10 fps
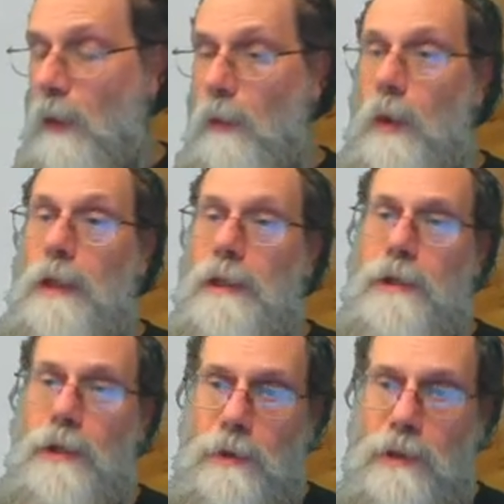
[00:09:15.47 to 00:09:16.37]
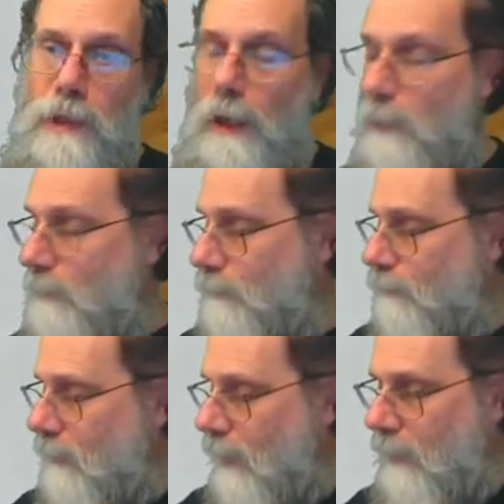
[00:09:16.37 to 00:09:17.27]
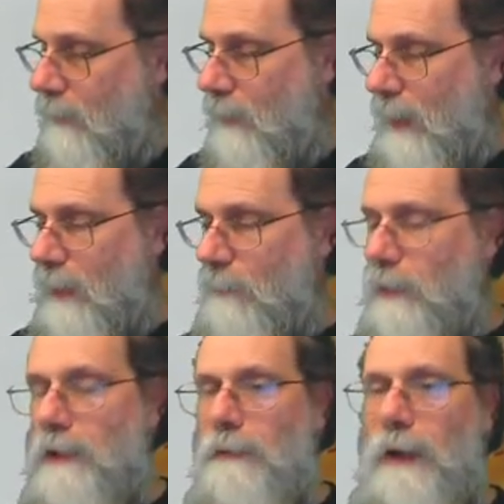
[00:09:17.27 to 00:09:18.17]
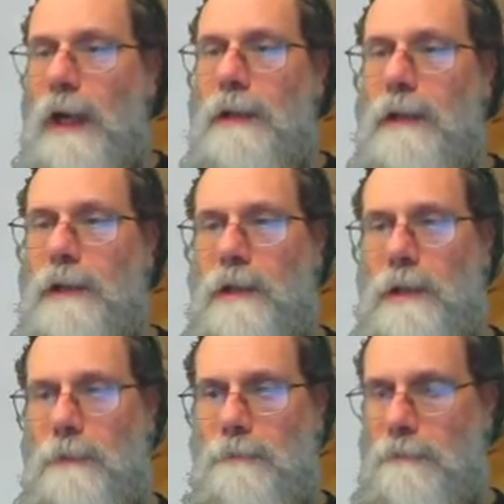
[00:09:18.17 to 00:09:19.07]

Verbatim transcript: Well, it turns out that if we divide this